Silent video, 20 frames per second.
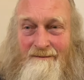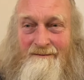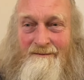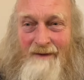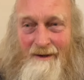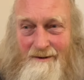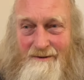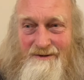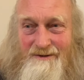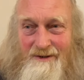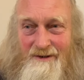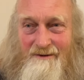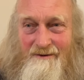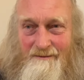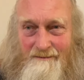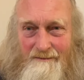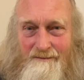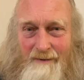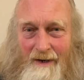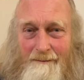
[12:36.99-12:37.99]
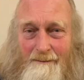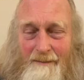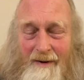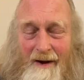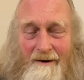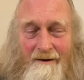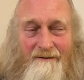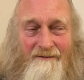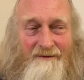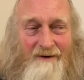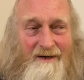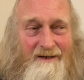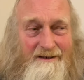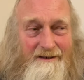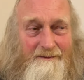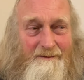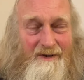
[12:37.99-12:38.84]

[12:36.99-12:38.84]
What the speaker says: Those are, I'm paraphrasing,